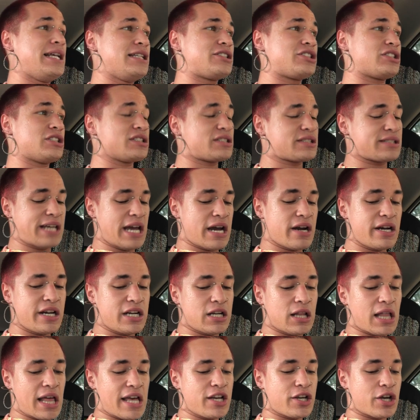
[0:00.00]
It's just scary
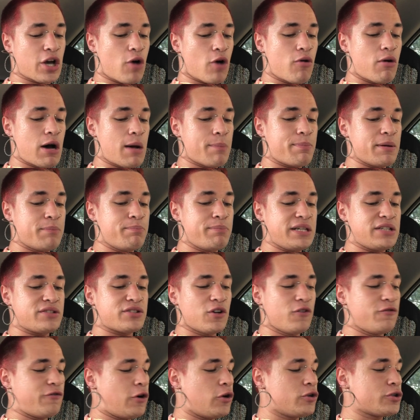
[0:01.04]
to like go up and be
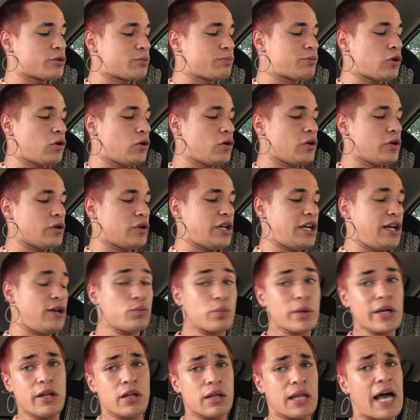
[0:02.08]
so vulnerable in
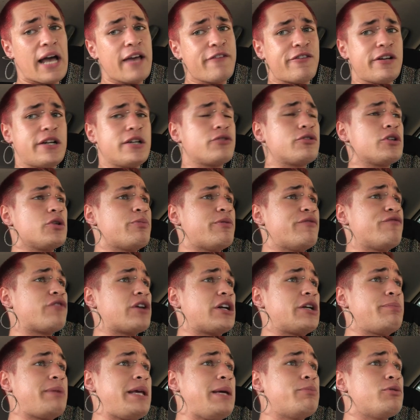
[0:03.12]
real life in a group in
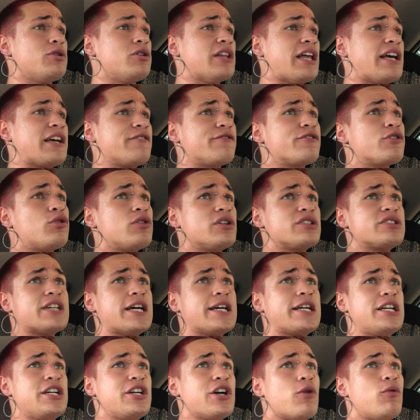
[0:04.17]
front of people. Like, of course I
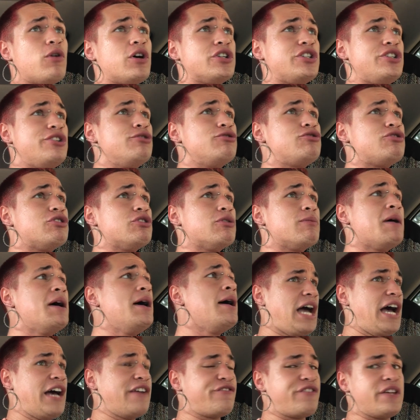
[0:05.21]
can go on YouTube.
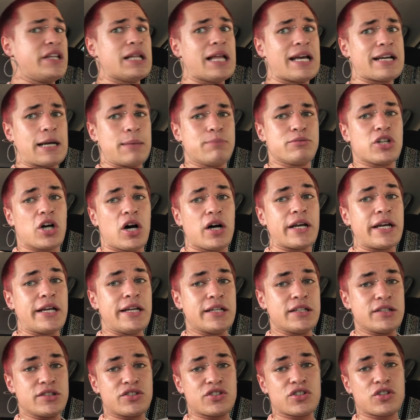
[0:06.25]
I feel like I'm talking
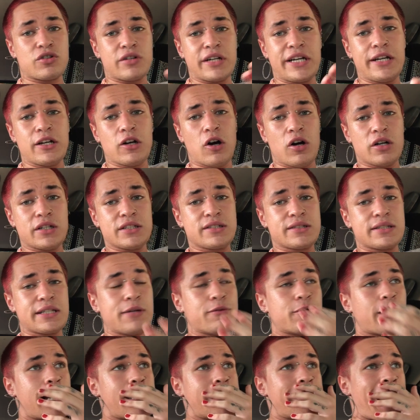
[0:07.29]
to a screen, honestly,
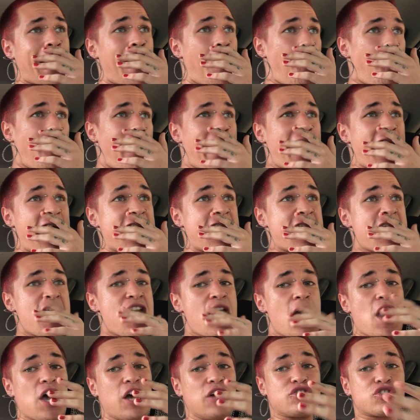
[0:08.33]
right now, and
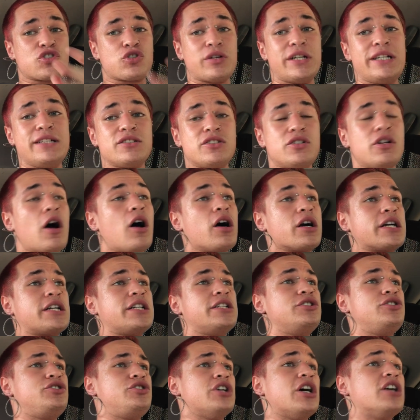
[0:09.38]
a screen's not
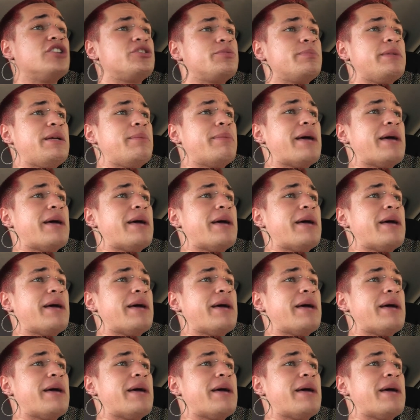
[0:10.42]
gonna judge me